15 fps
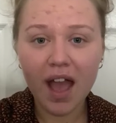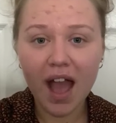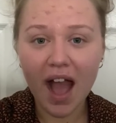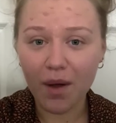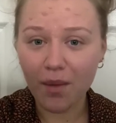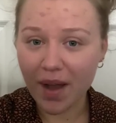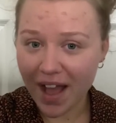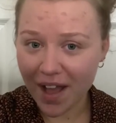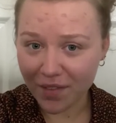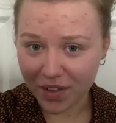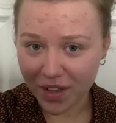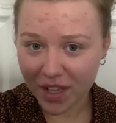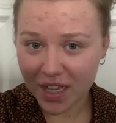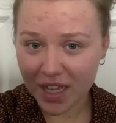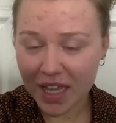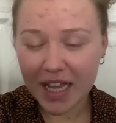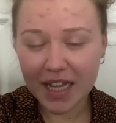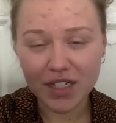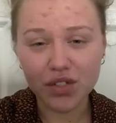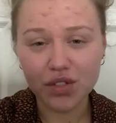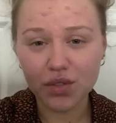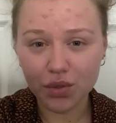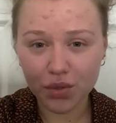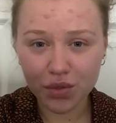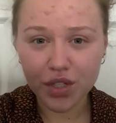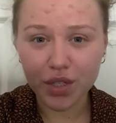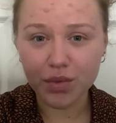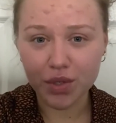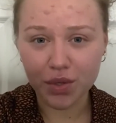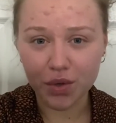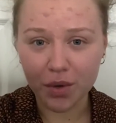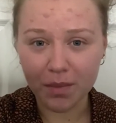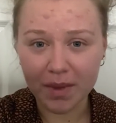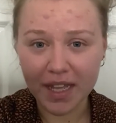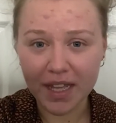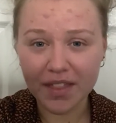However, it has also taught me